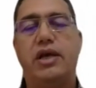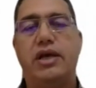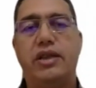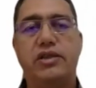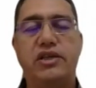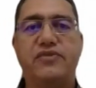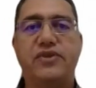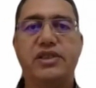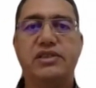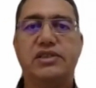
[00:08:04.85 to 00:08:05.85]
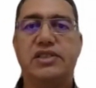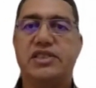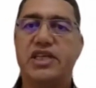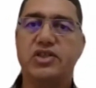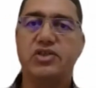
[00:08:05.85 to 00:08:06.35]
in the different
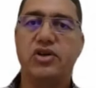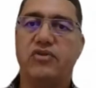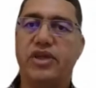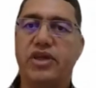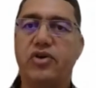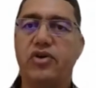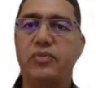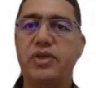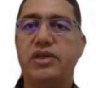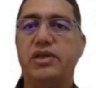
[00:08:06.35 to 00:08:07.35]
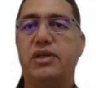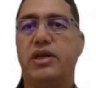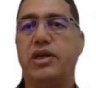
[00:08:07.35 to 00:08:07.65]
sector of the economy,